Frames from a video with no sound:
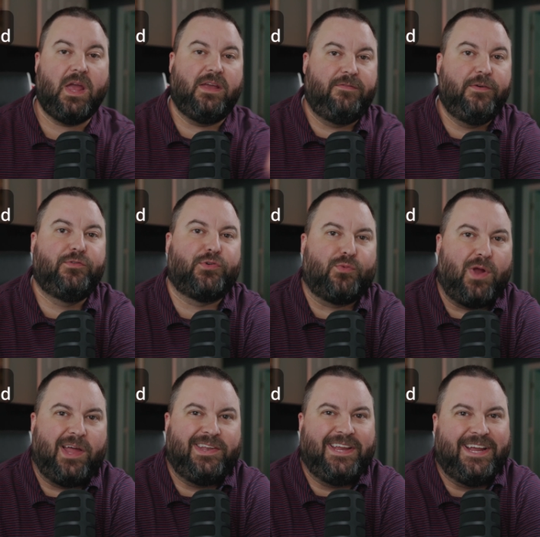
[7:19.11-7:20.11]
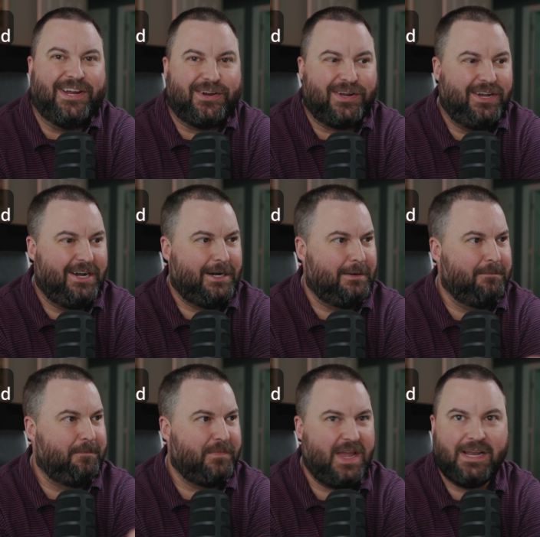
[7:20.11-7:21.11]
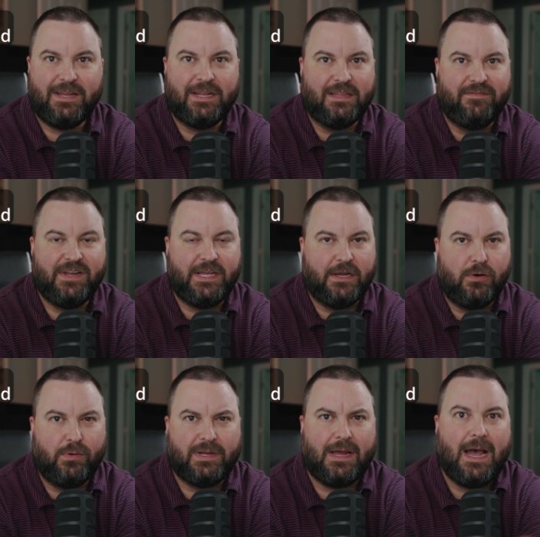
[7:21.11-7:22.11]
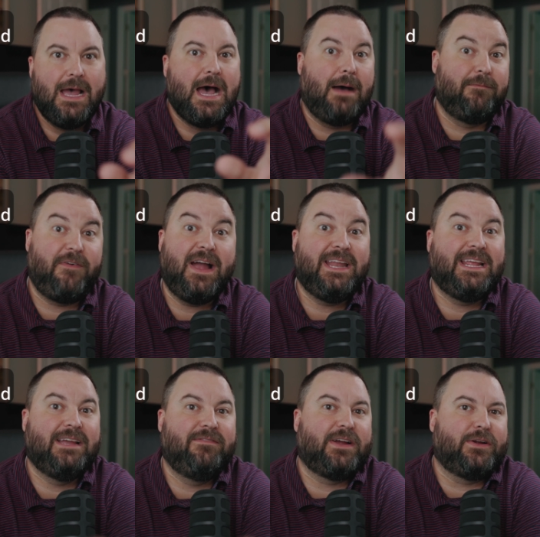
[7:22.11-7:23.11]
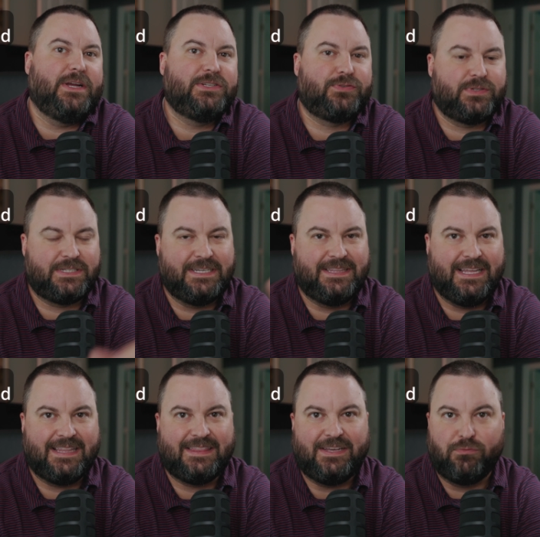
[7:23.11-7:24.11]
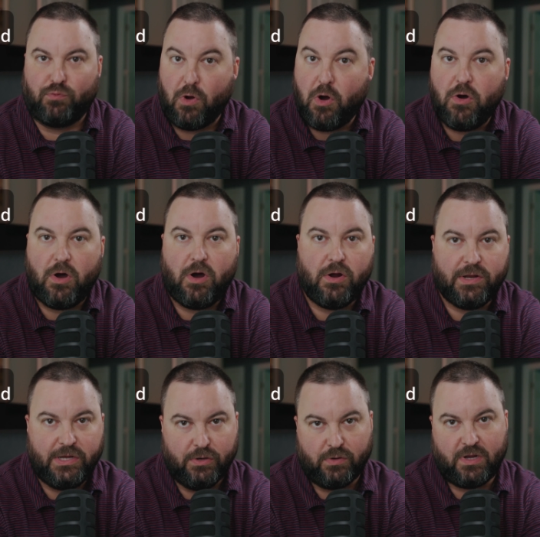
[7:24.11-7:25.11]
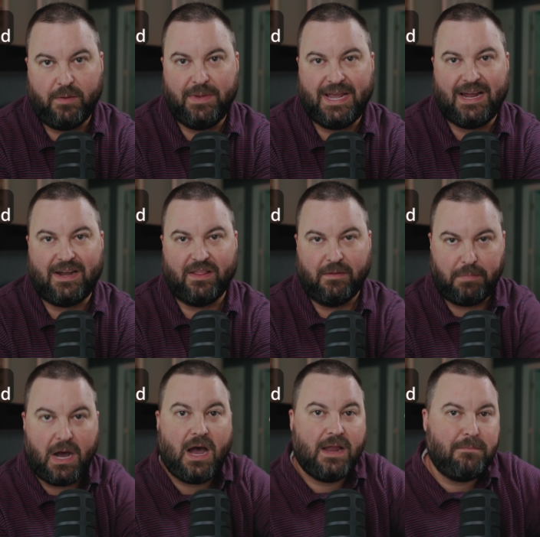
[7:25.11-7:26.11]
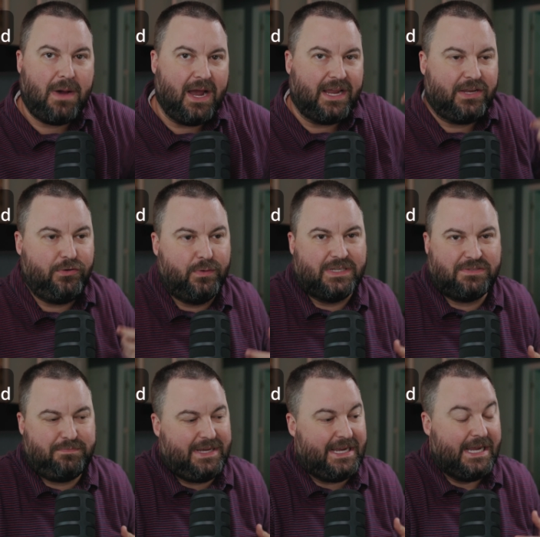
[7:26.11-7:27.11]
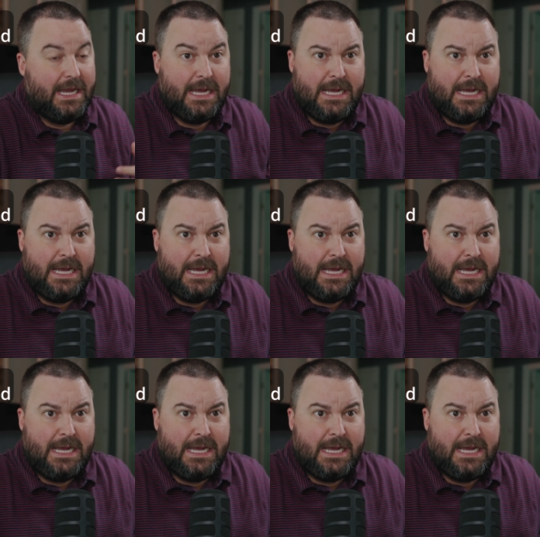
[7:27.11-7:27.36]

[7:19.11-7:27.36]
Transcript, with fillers: hey, future Rodney here, um, editing the video, and I'm finding it very interesting that the raw audio coming out of the PodMic USB